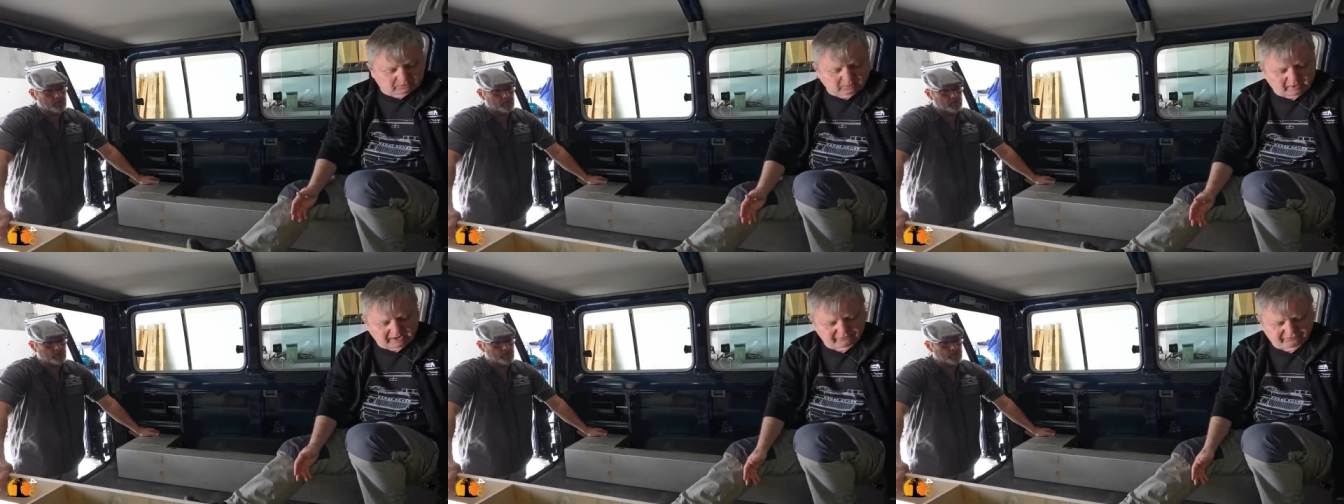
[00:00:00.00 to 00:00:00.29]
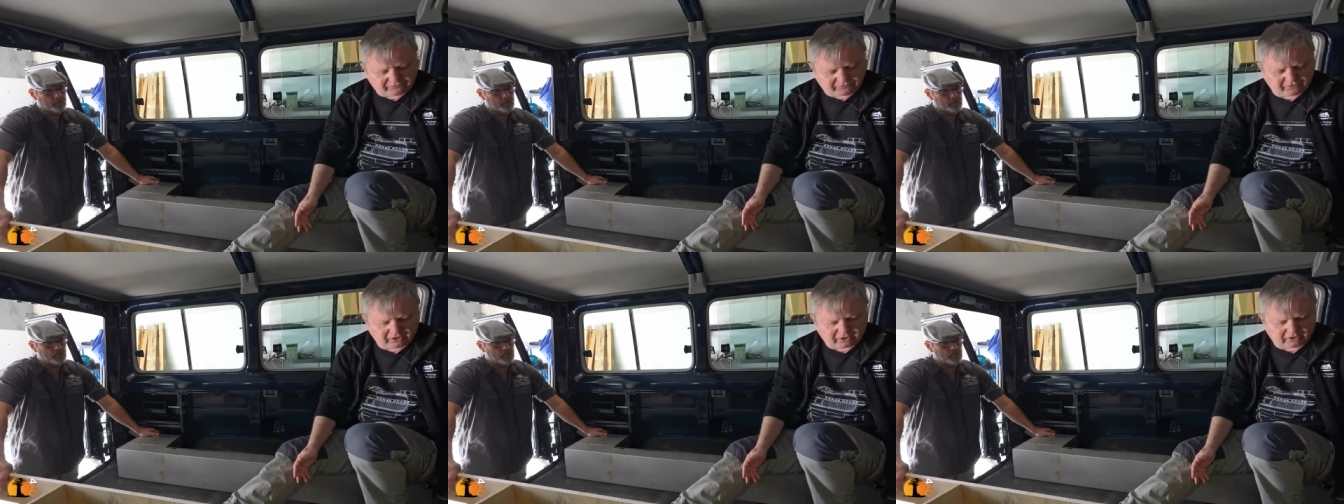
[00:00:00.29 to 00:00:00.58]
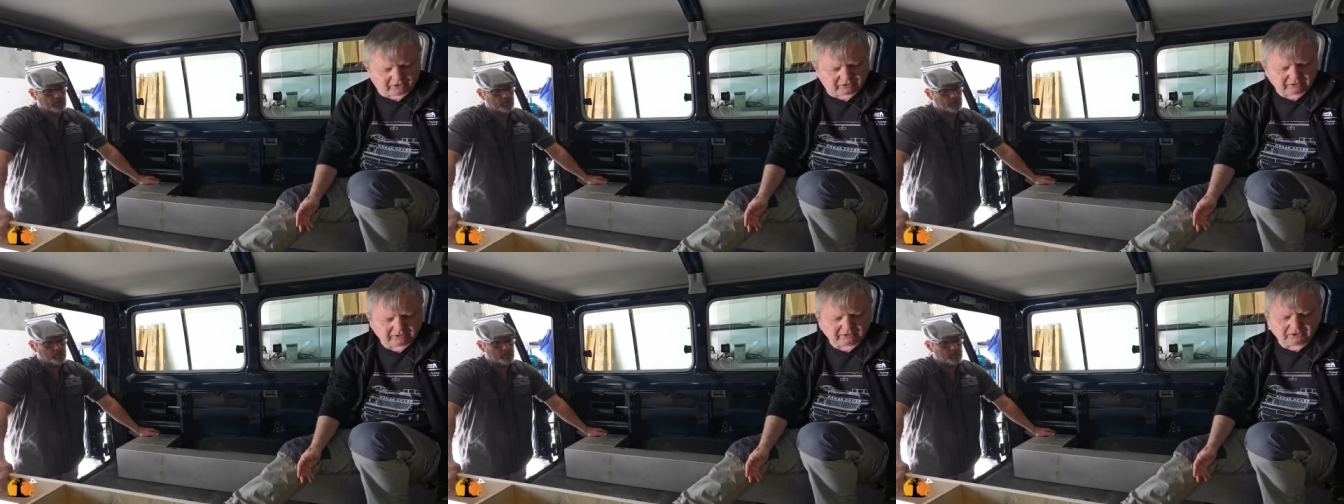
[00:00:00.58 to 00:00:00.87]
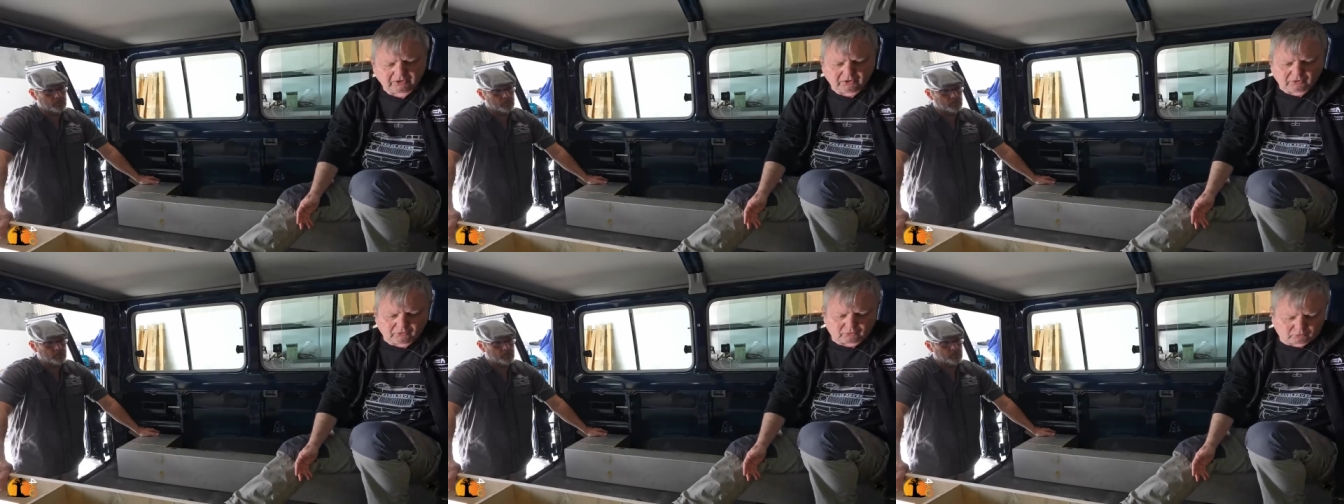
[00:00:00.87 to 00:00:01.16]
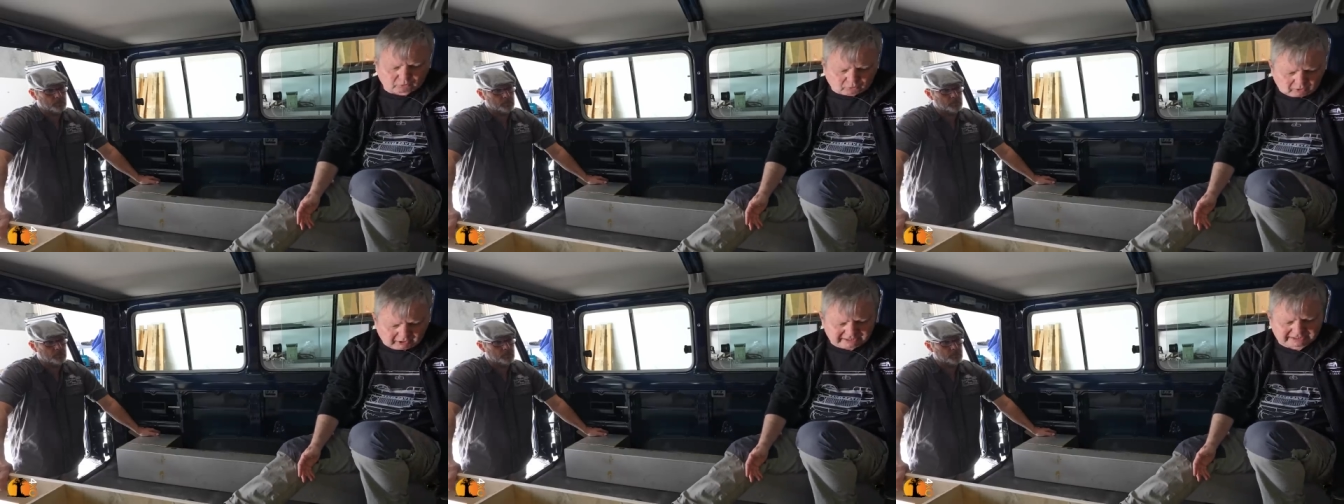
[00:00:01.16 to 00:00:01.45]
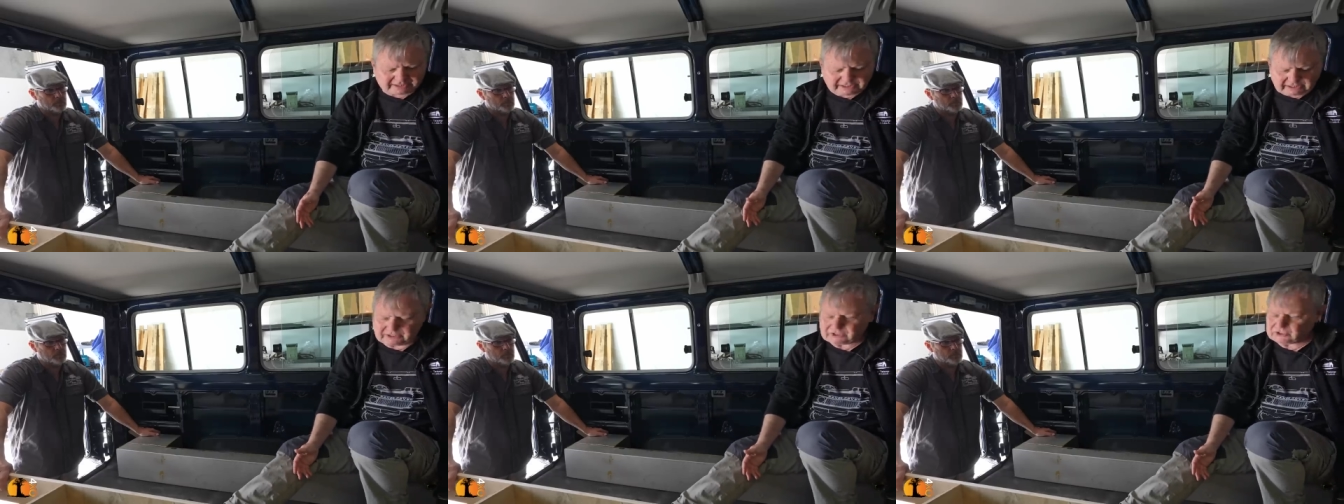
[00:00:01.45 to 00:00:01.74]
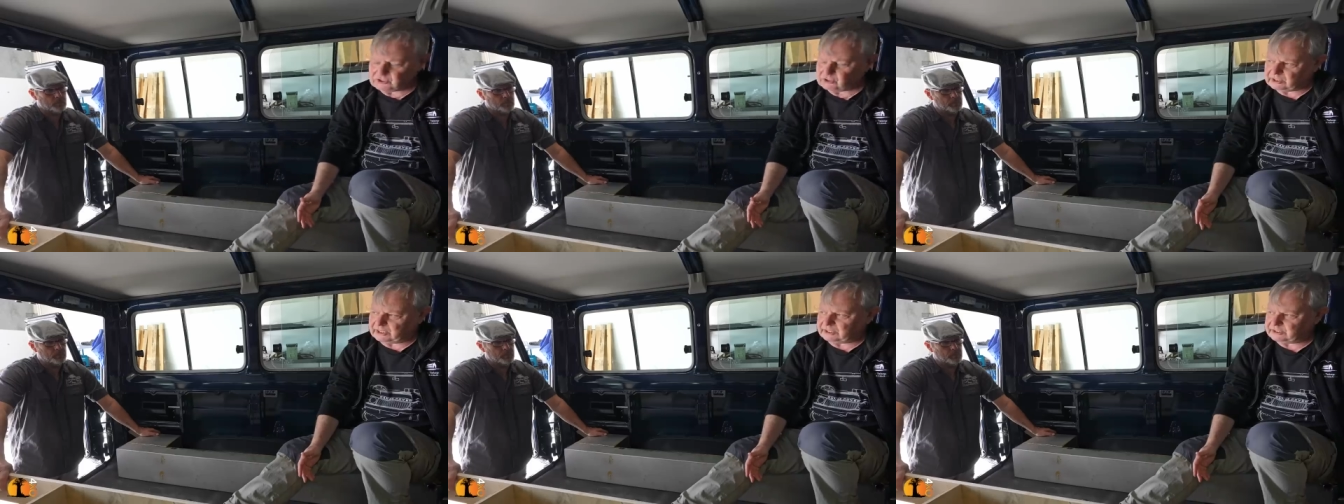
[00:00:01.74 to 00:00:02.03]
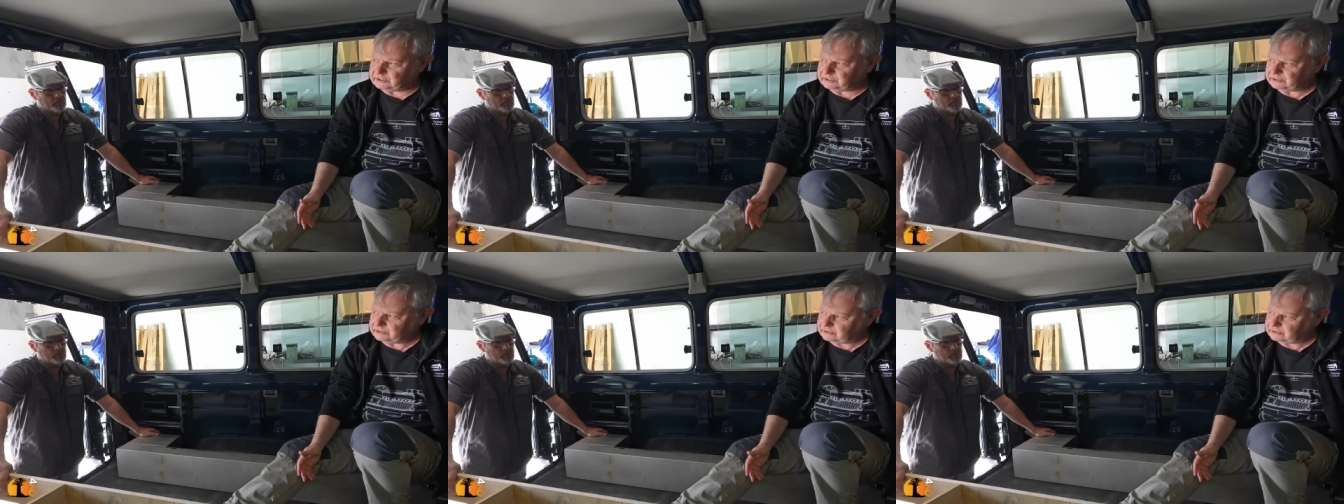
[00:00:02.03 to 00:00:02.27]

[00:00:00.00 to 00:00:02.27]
quite far right into that